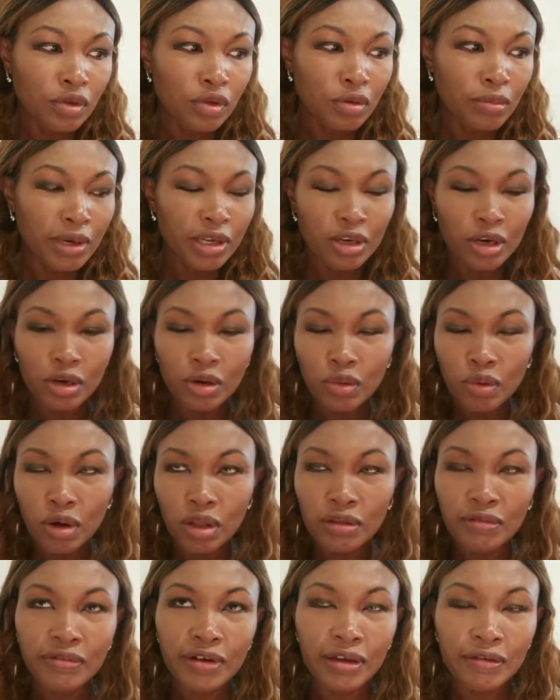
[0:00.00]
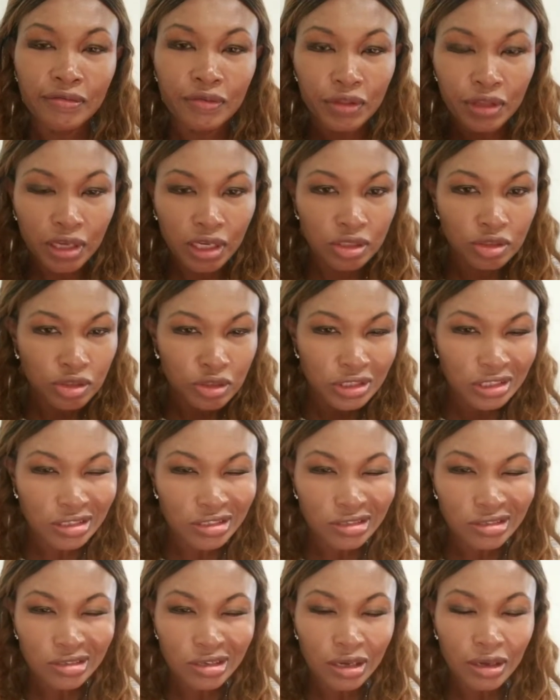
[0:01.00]
my daughter qualified for the
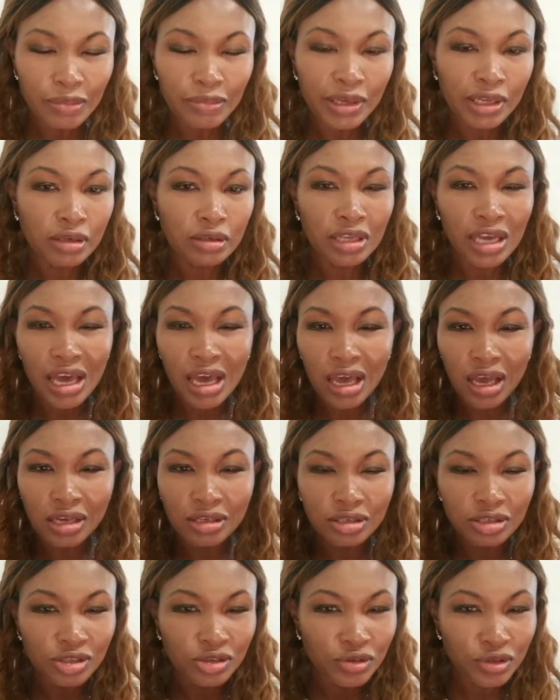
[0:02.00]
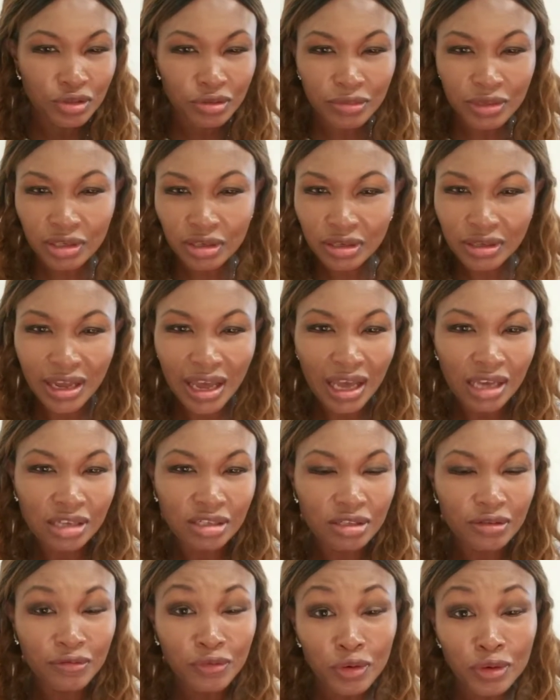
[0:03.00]
100-meter dash, 200-meter dash,
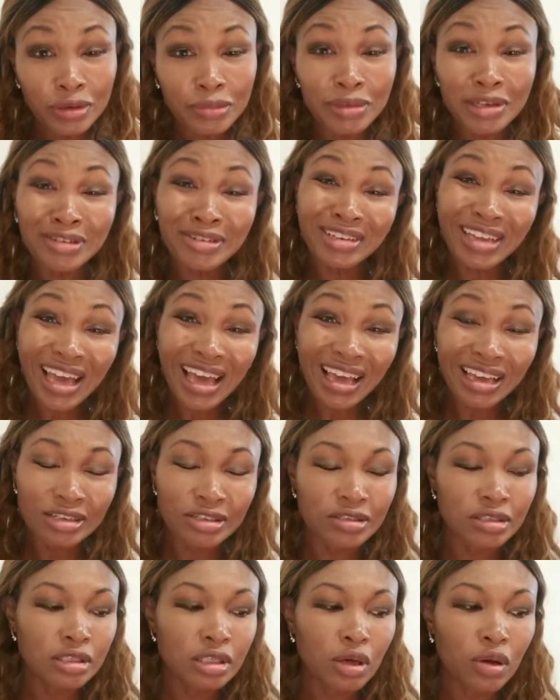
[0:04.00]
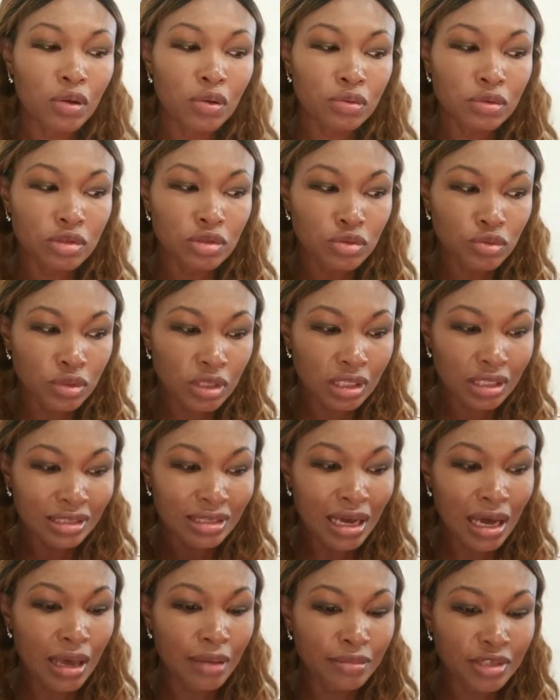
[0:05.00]
and the 400-meter dash. So during the
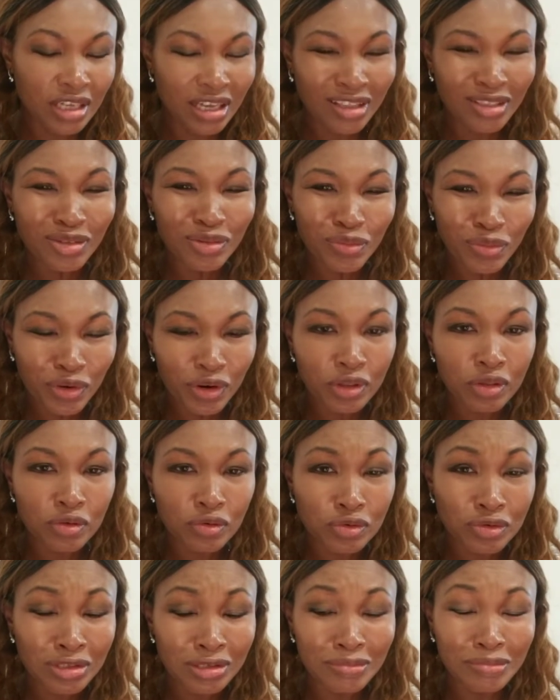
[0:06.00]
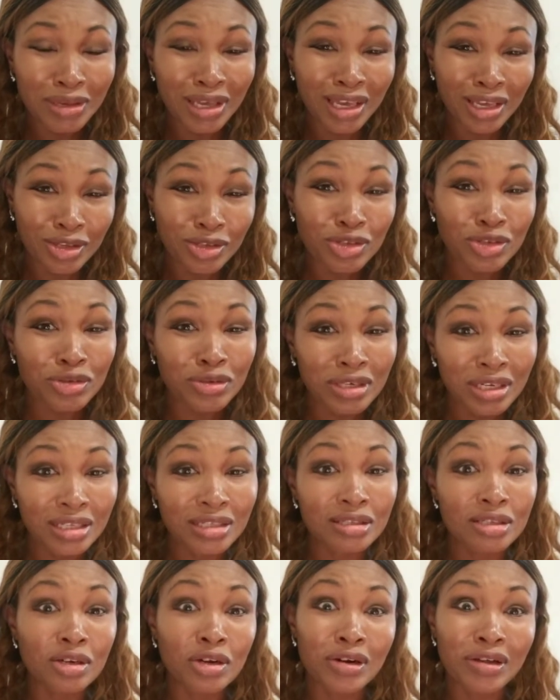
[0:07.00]
time, she had to work through some
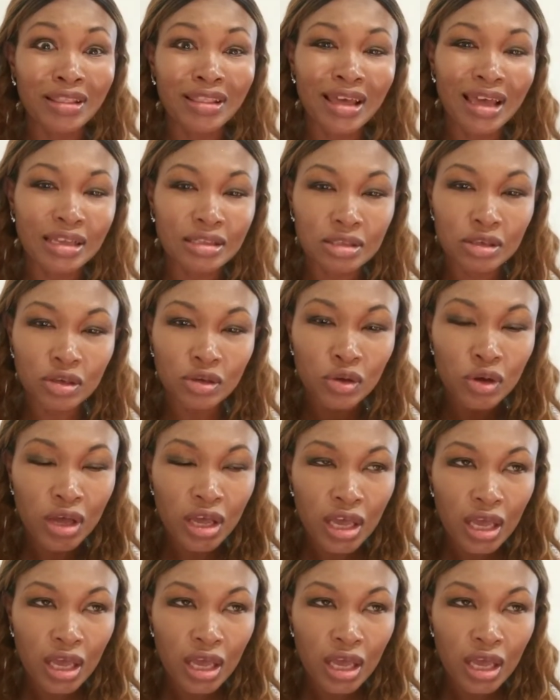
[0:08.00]
injuries to her leg. So